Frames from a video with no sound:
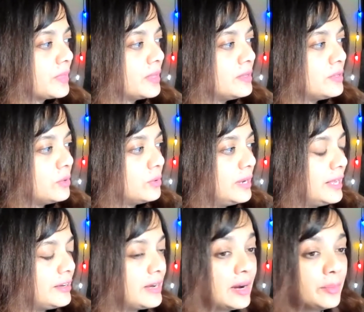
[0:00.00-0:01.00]
So
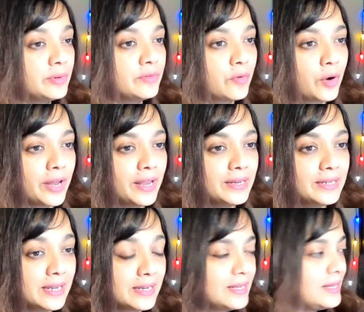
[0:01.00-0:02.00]
like carbon 14
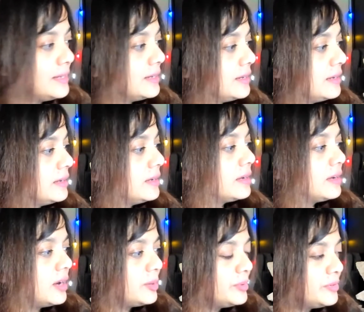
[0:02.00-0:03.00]
dating.
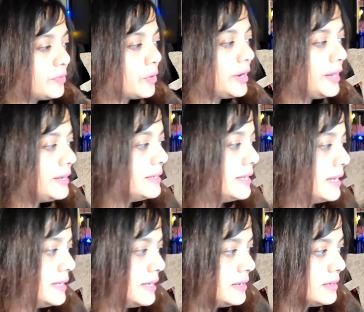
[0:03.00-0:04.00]
Carbon 14
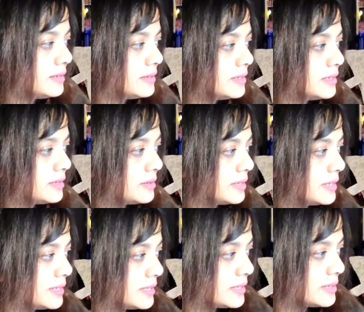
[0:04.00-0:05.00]
dating
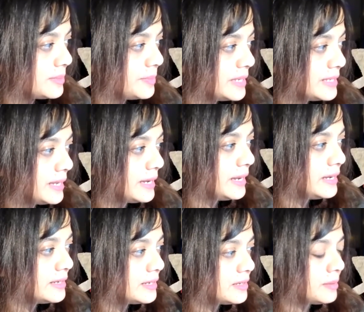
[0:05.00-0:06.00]
is basically
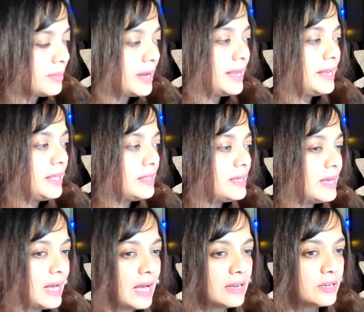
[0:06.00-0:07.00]
determining the
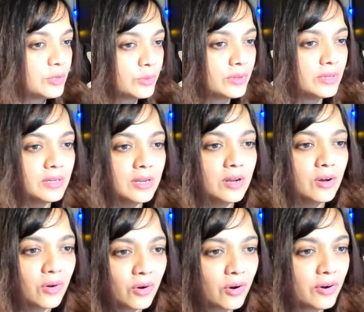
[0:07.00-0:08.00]
actual
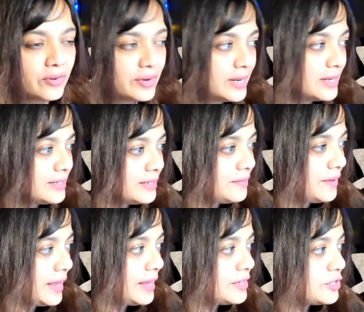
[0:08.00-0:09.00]
or relative
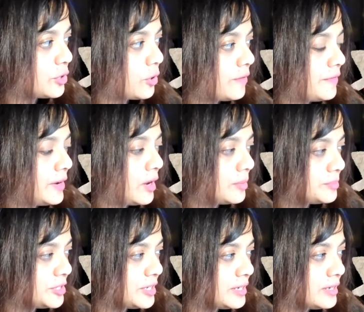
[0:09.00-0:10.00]
age of an
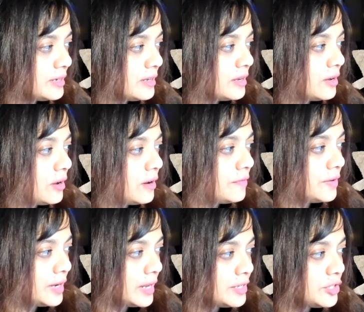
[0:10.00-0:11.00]
object, of a
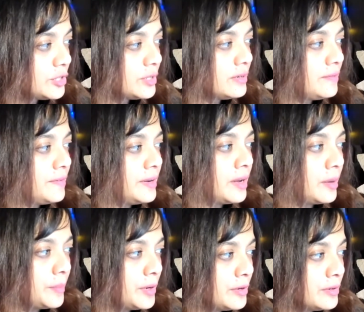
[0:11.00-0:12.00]
natural
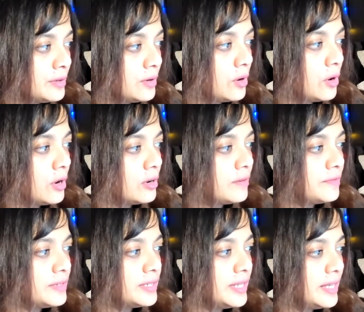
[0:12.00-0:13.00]
phenomenon, or of
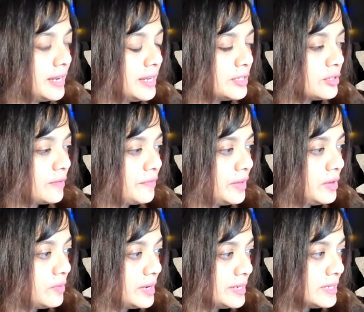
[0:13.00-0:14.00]
a series of
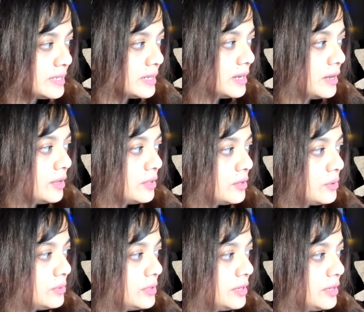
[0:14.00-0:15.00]
events
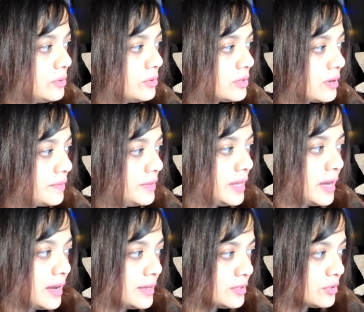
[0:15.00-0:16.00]
through the use of the
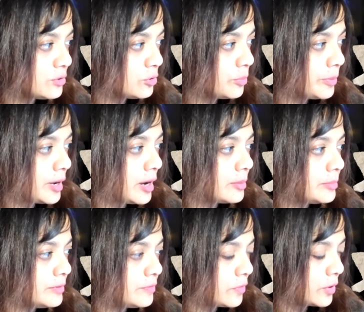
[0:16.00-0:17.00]
isotope
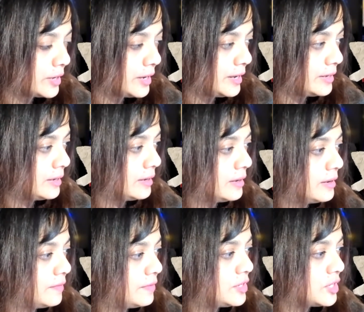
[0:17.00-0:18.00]
carbon 14,
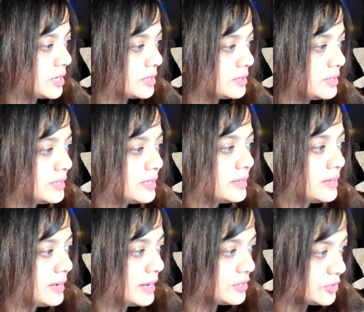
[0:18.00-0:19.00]
which occurs
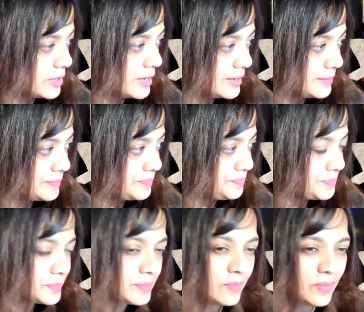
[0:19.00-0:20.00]
naturally.
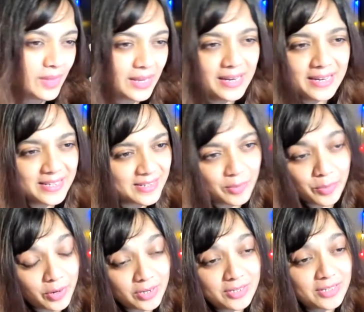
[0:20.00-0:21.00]
It is a
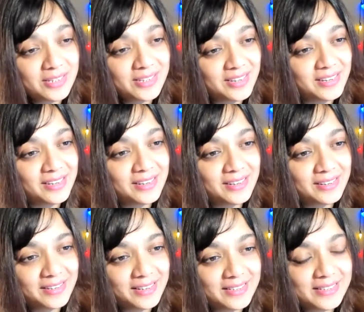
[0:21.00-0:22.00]
process
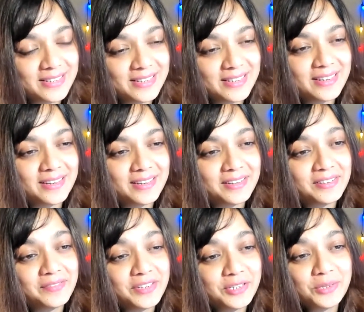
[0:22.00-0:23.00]

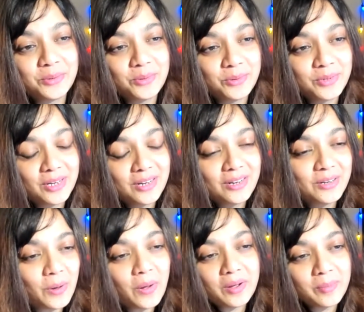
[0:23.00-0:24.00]
which you
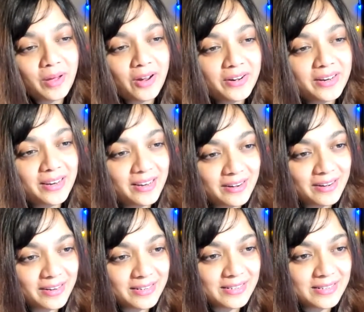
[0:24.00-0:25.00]
talk about and learn
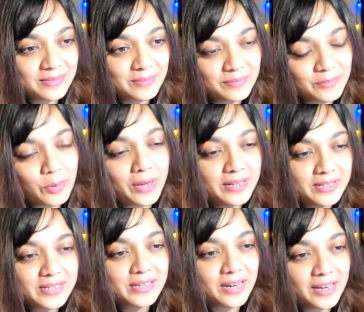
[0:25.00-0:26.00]
in while
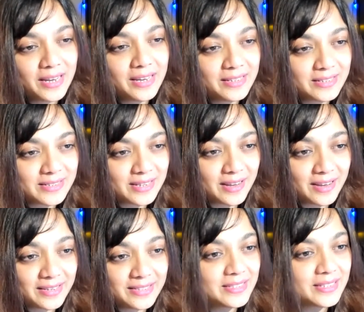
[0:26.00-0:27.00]
studying
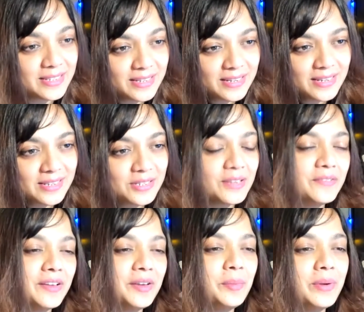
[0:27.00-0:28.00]
science. So if
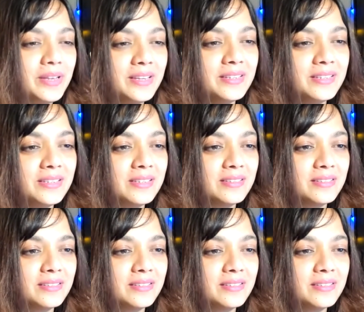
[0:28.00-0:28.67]
anybody is